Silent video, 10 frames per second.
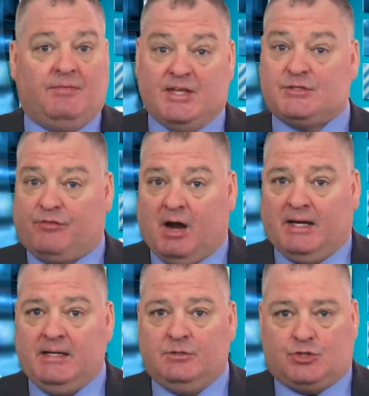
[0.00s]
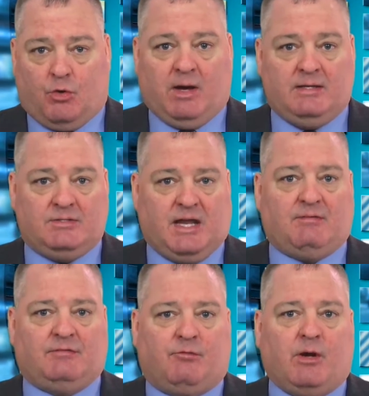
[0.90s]
This Friday, join
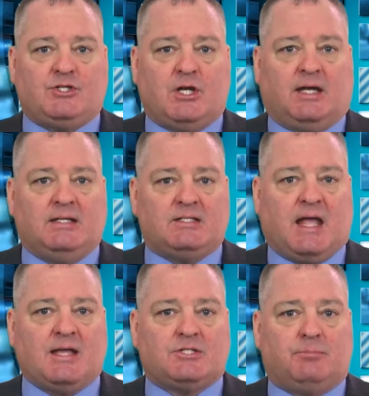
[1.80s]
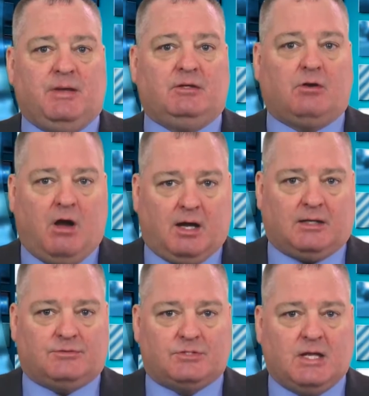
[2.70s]
David Wojcik and his guest Peter
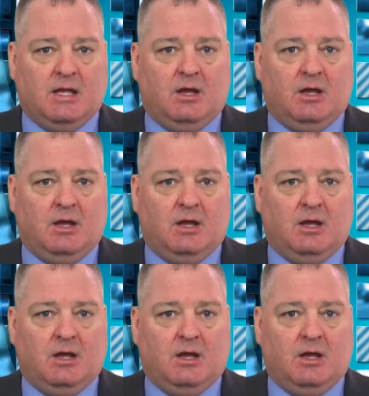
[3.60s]
Hawkins,